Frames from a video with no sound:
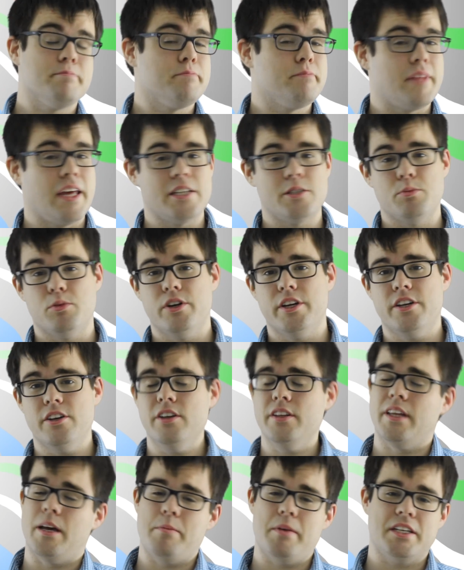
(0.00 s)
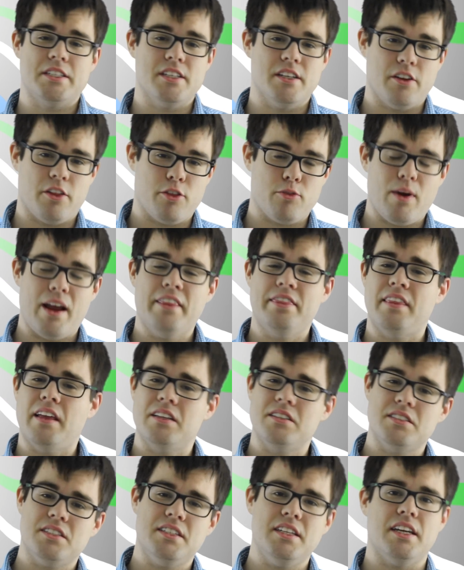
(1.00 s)
That's pretty good. That makes it a threat
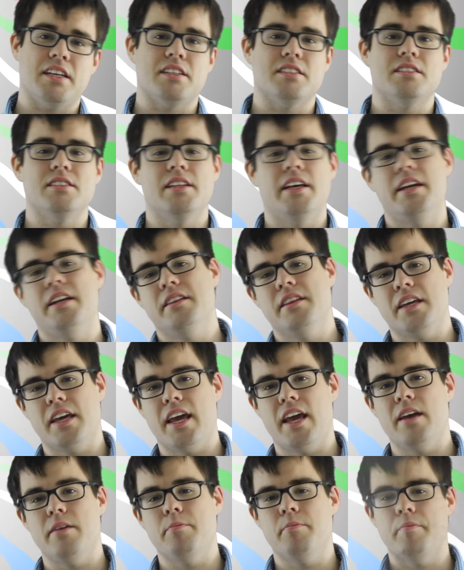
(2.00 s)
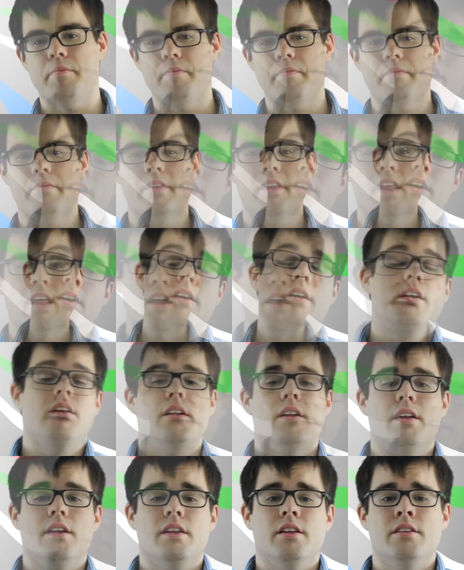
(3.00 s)
that sticks late in the game.
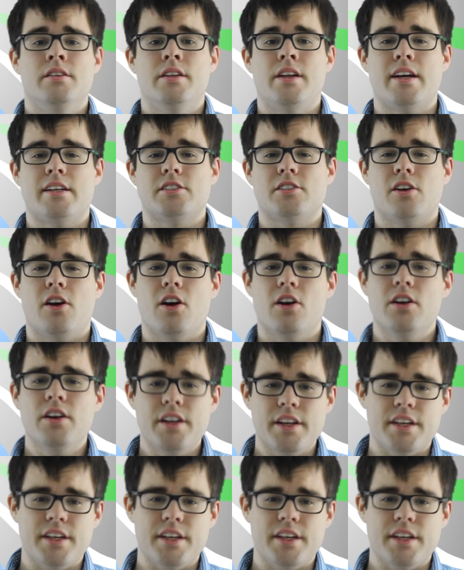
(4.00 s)
The next card